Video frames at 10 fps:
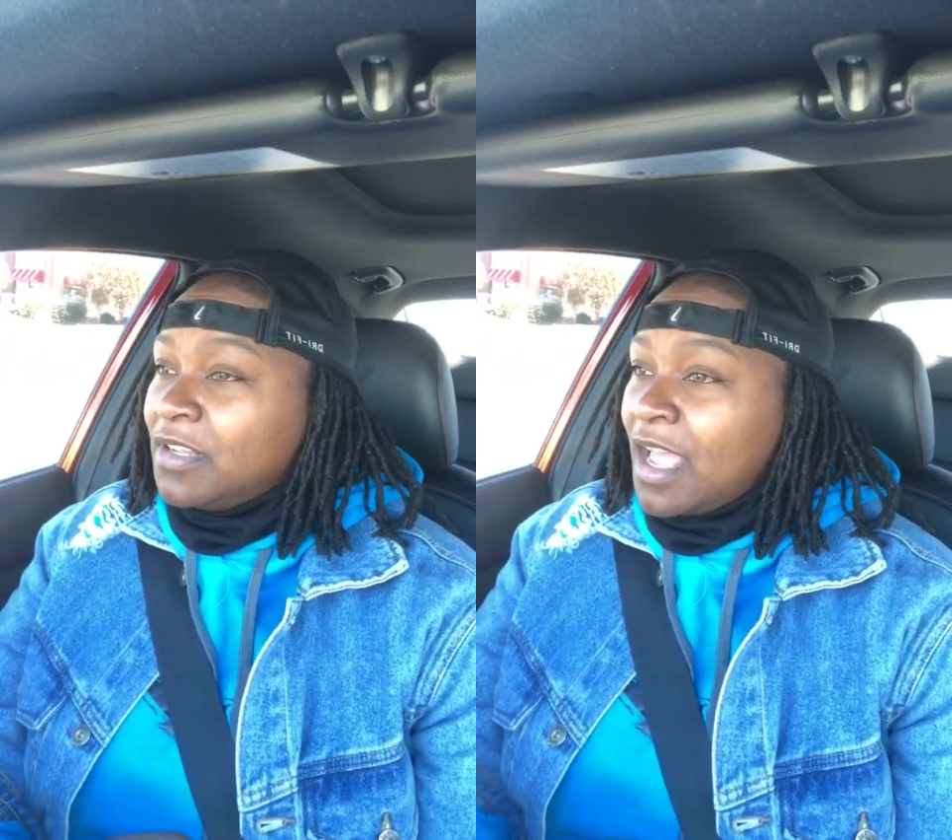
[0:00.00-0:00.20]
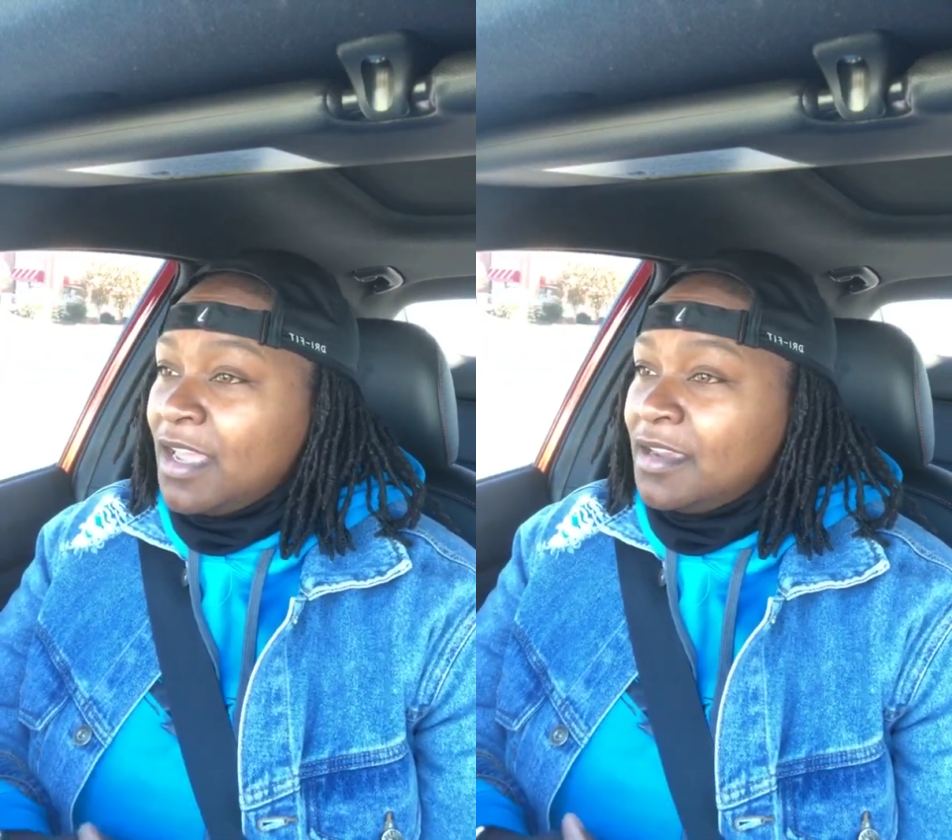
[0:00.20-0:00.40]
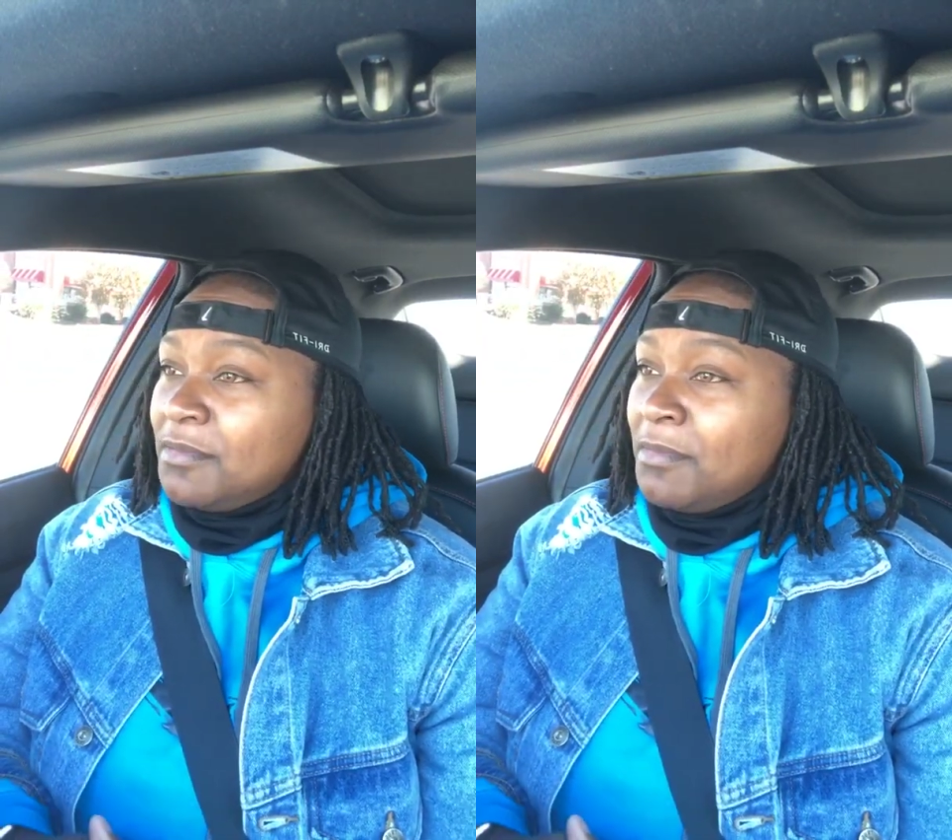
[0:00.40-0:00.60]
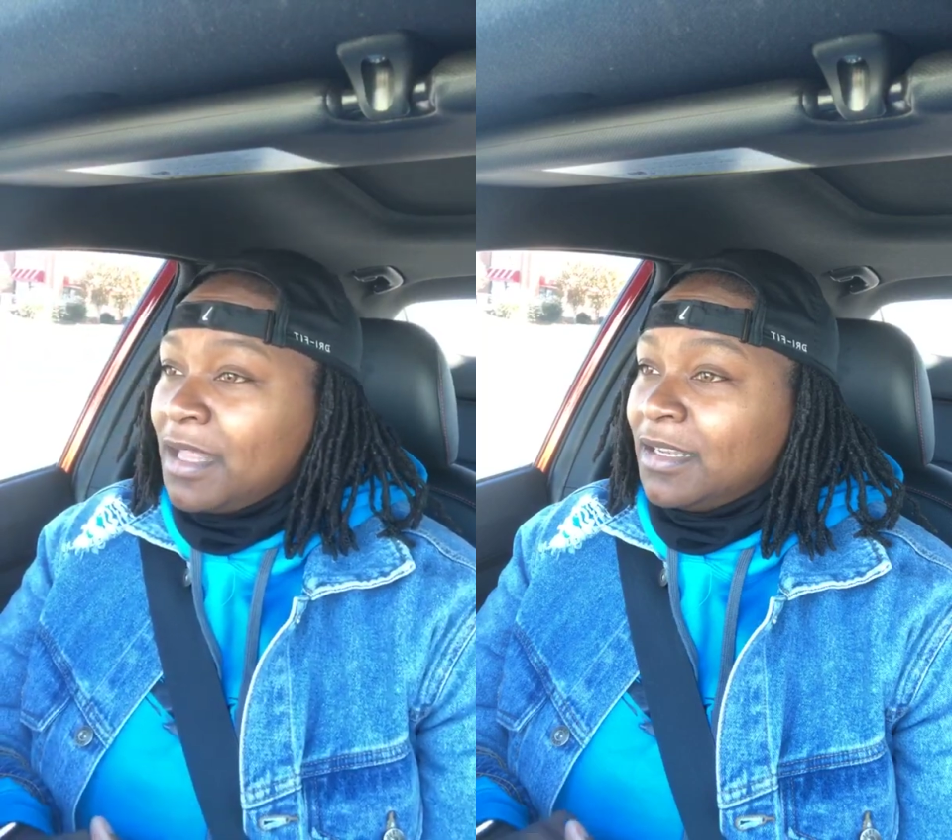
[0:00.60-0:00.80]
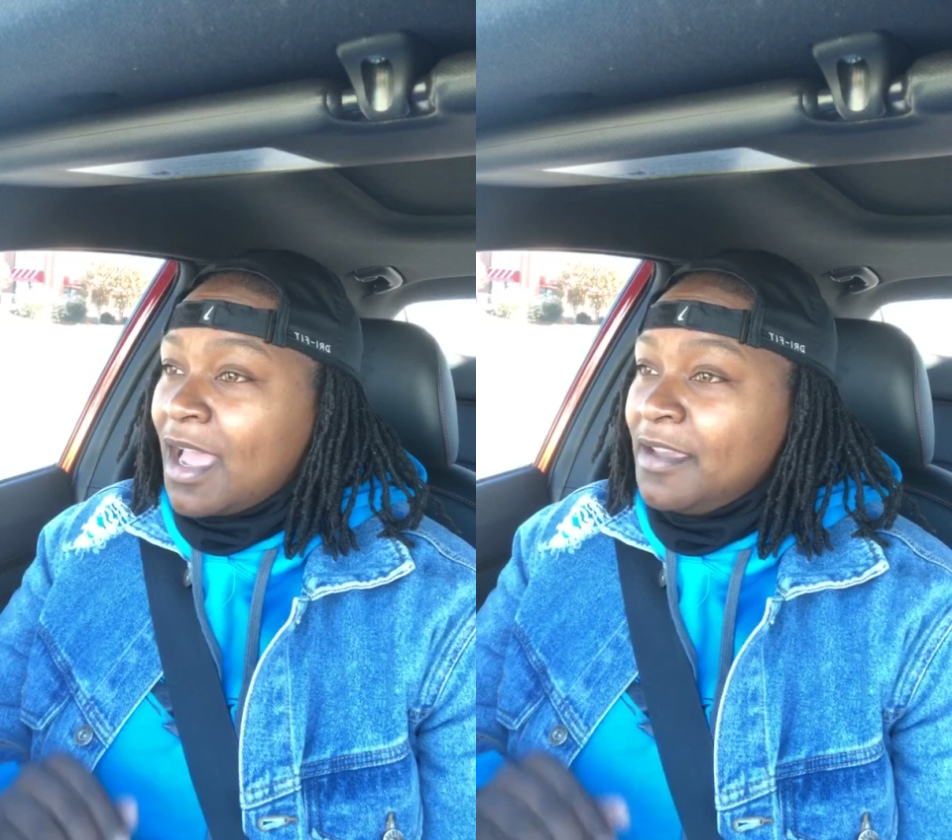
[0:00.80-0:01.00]
like my
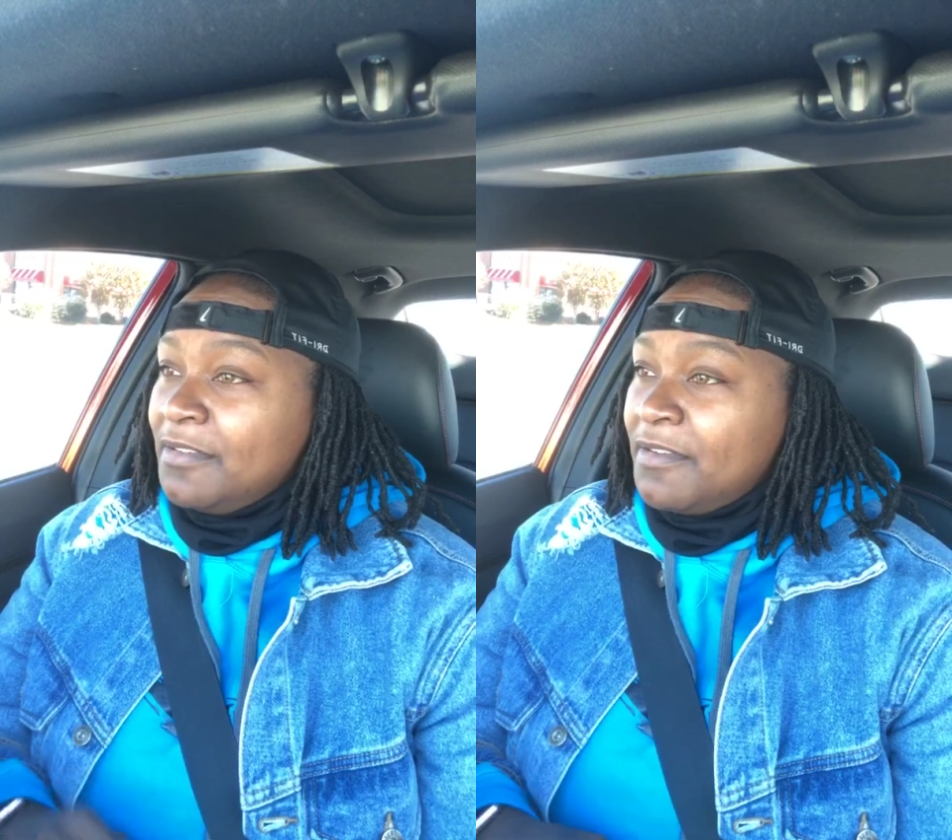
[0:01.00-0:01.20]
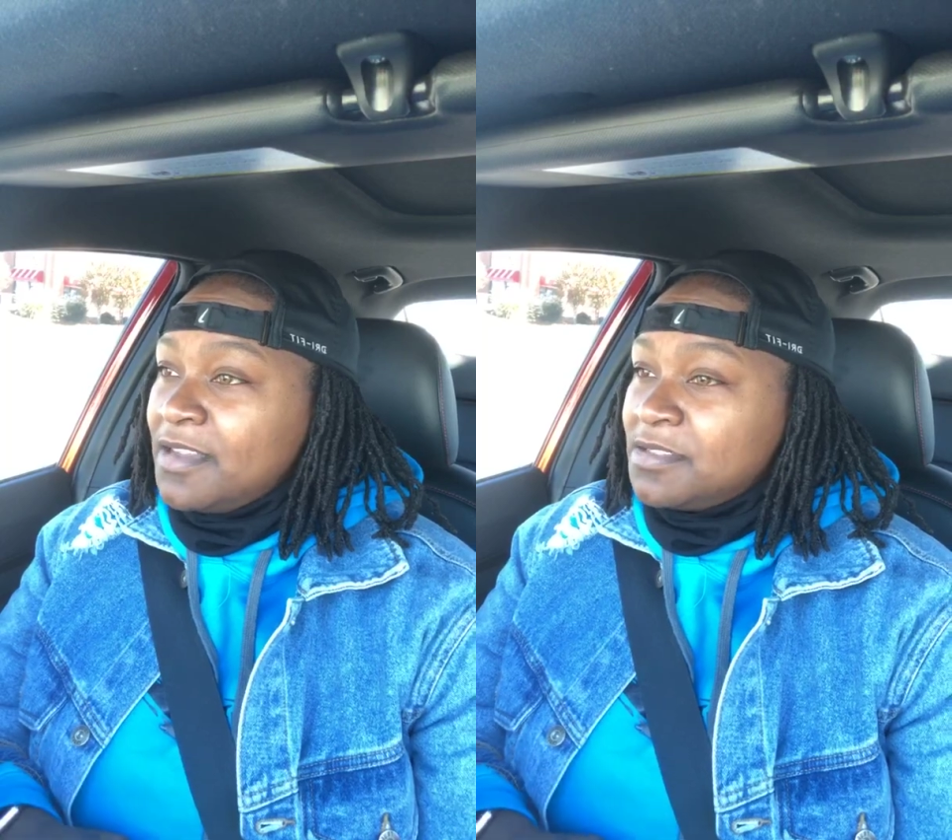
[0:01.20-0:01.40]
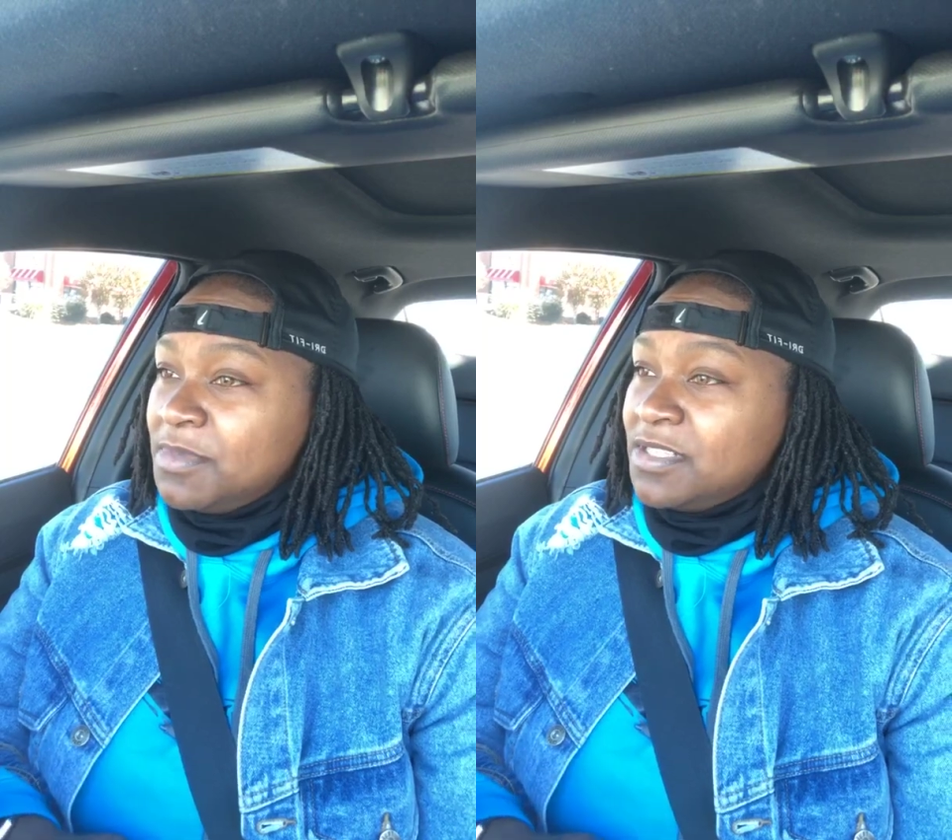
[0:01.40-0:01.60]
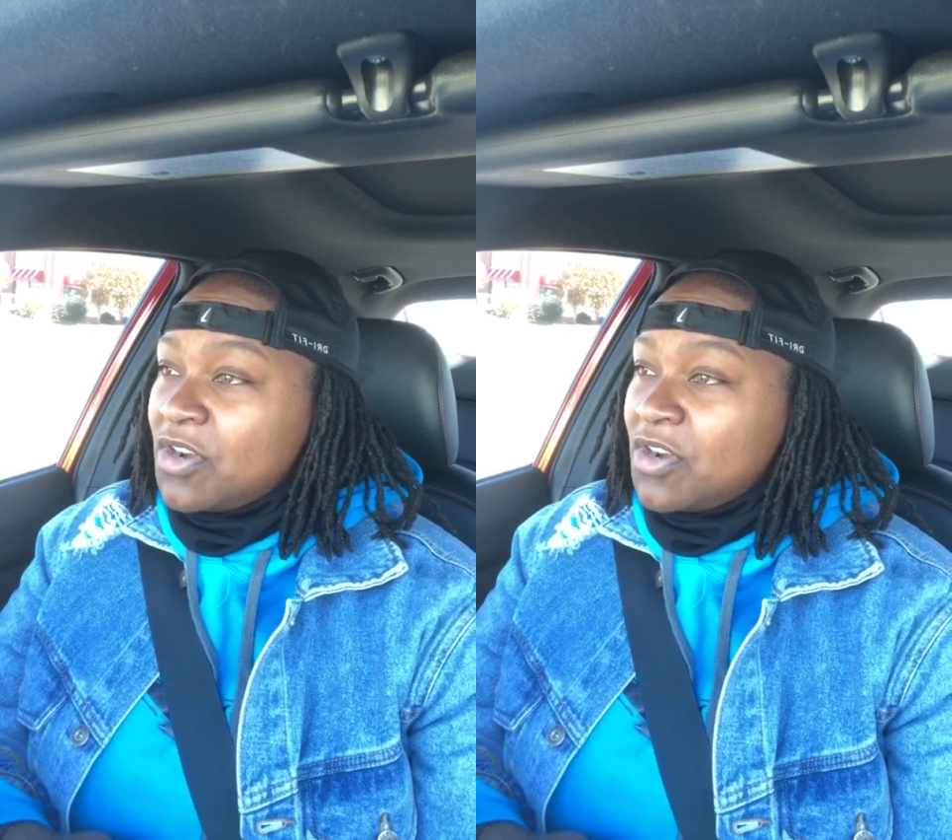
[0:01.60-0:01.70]
life has been